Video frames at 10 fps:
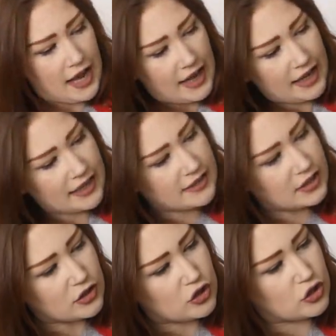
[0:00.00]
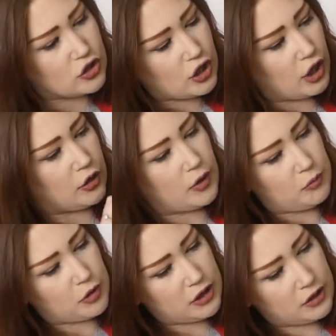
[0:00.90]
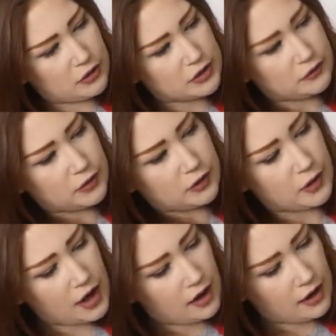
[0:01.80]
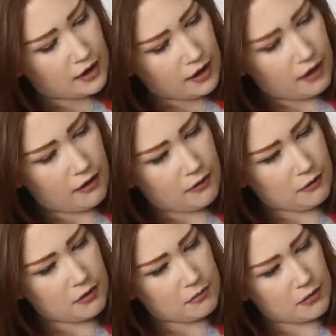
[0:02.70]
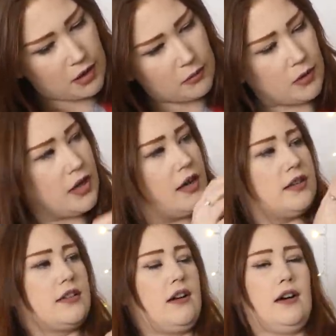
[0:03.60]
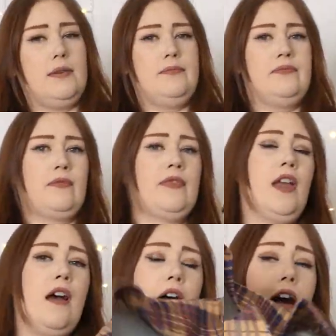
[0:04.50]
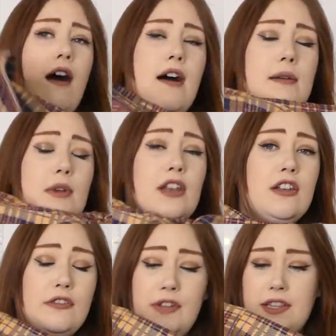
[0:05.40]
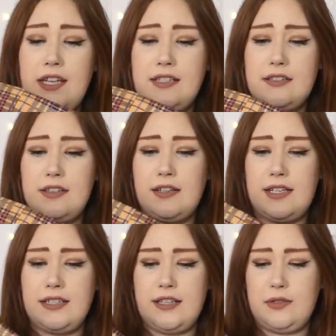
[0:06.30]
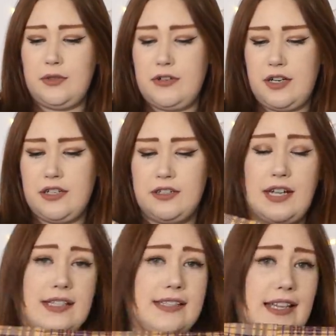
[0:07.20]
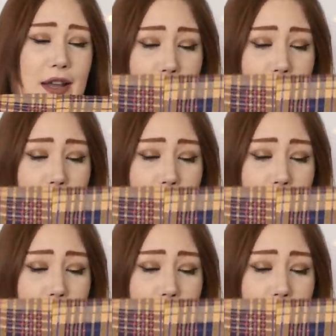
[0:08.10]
is so beautiful. Oh my word, I'm I'm loving this. So let's get this one tried on and see